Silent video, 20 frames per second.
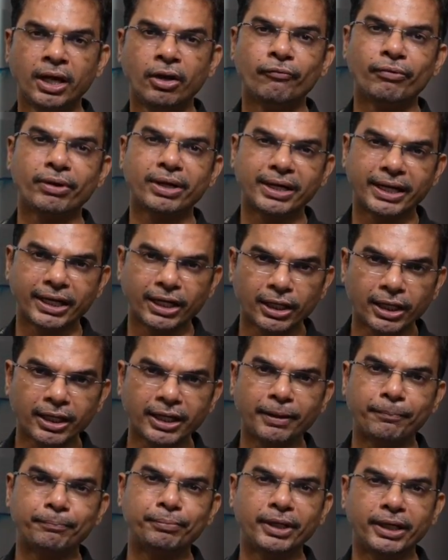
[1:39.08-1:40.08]
For regular
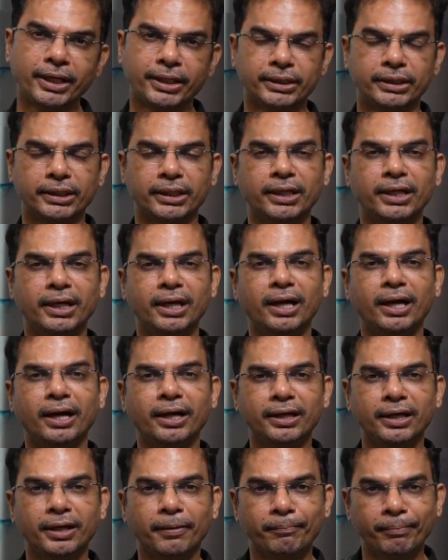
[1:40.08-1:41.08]
updates
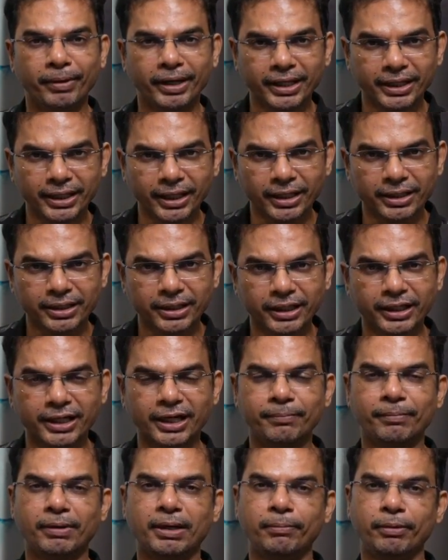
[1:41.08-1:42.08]
on bariatric
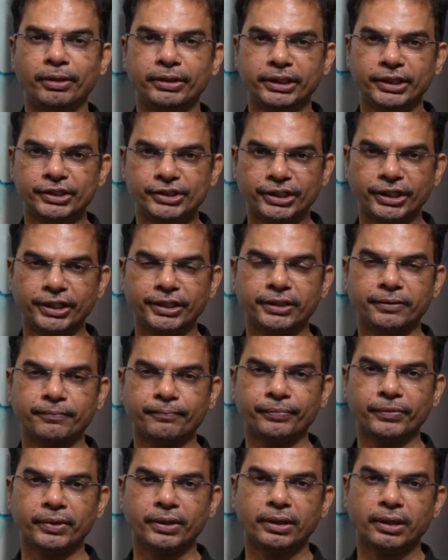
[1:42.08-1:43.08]
and metabolic surgeries
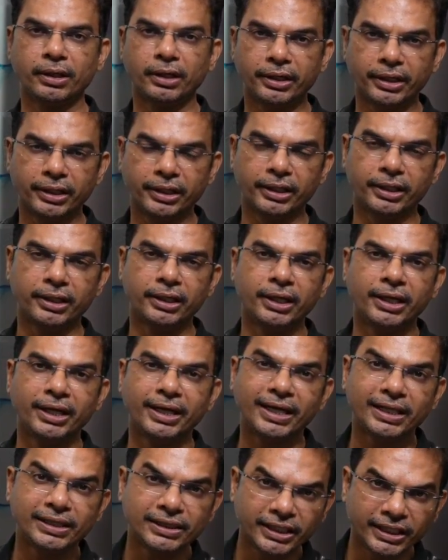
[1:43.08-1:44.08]
and
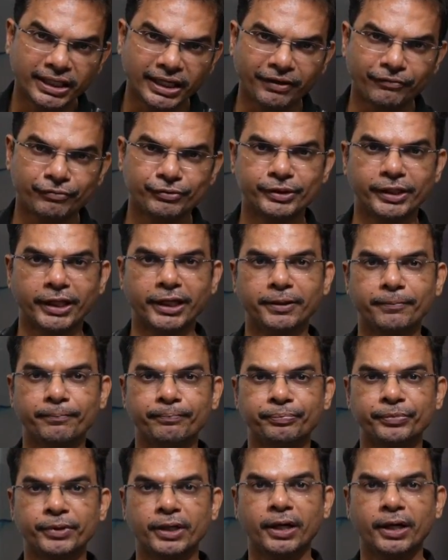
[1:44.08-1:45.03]
healthy lifestyle,